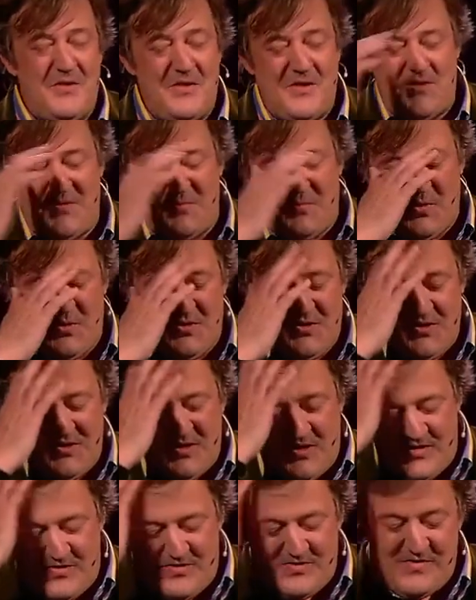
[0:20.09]
disappointing
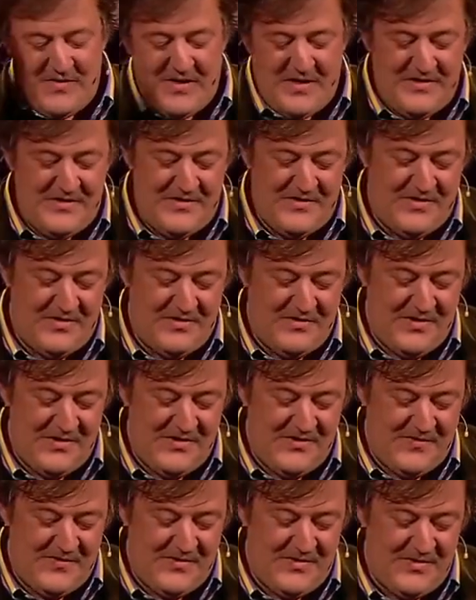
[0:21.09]
note, and that is that
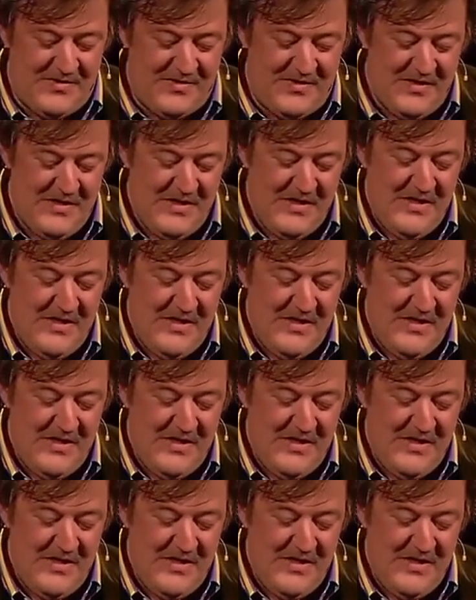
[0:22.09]
Christopher isn't